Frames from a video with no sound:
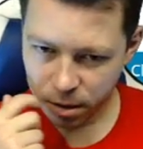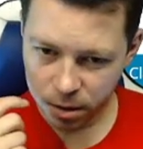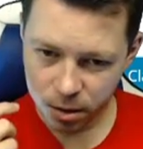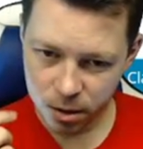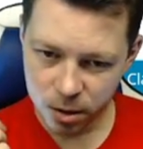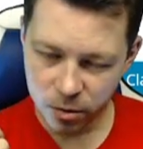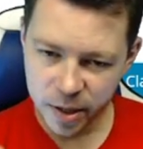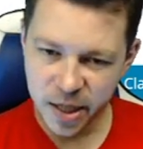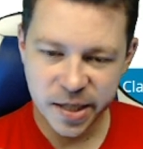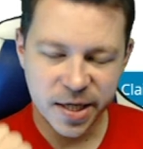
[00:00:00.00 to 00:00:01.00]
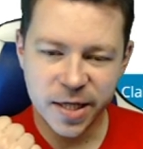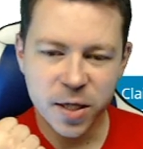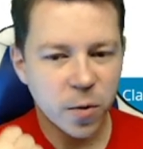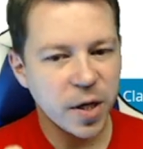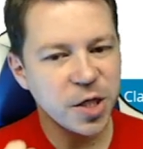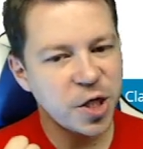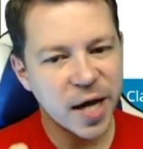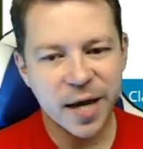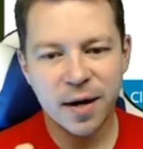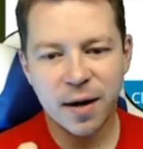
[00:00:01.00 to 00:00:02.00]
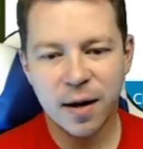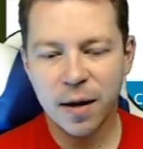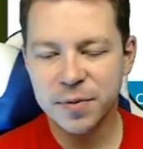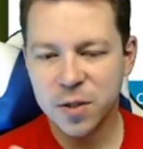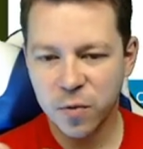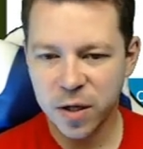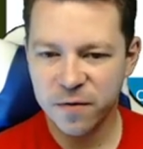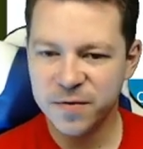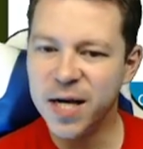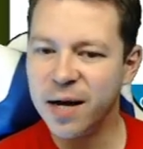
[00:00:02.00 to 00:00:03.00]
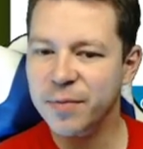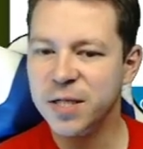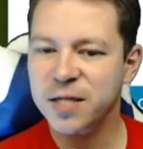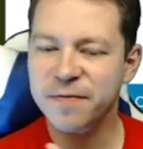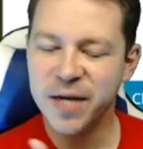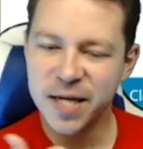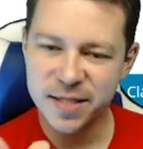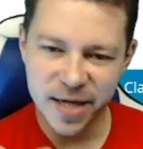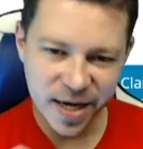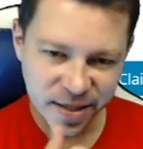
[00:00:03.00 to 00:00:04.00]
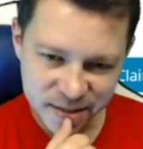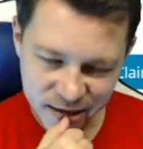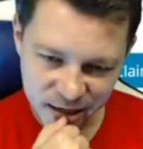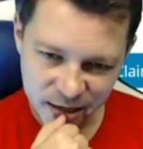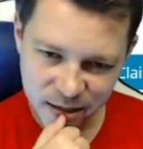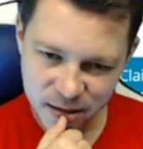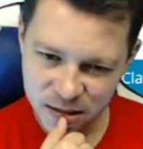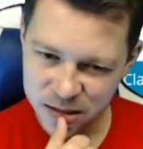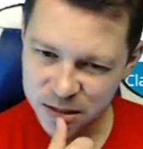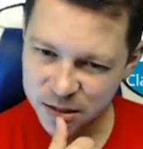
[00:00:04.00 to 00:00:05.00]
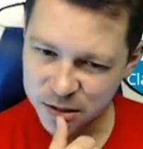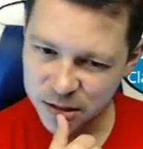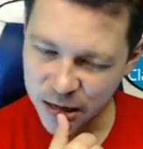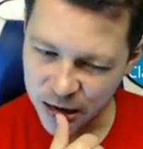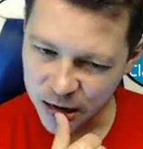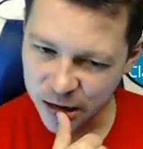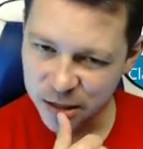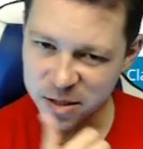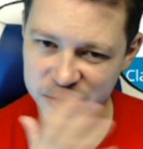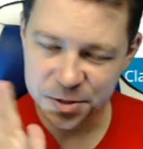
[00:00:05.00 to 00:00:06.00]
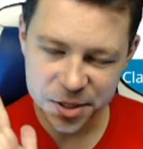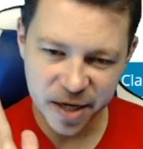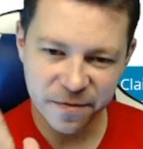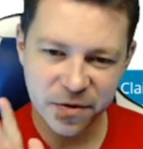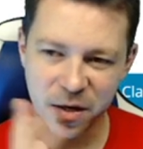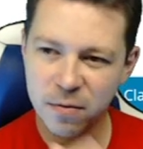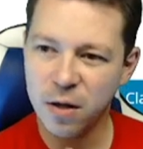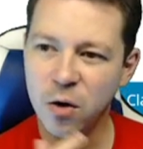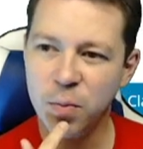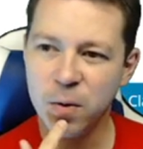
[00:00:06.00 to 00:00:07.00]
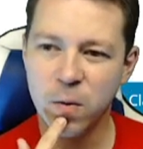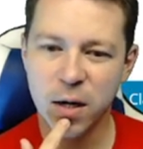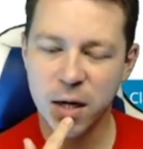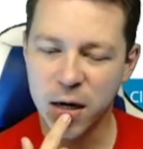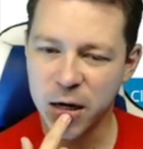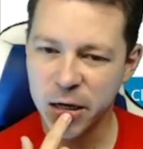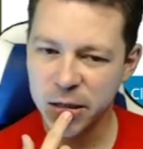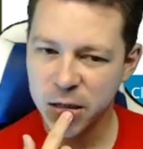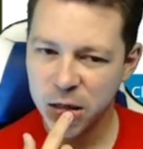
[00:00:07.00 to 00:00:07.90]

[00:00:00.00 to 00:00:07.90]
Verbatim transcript: So he's at queen jack in clubs, queen of diamonds. If he has ace king in hearts fifth, he will open one heart.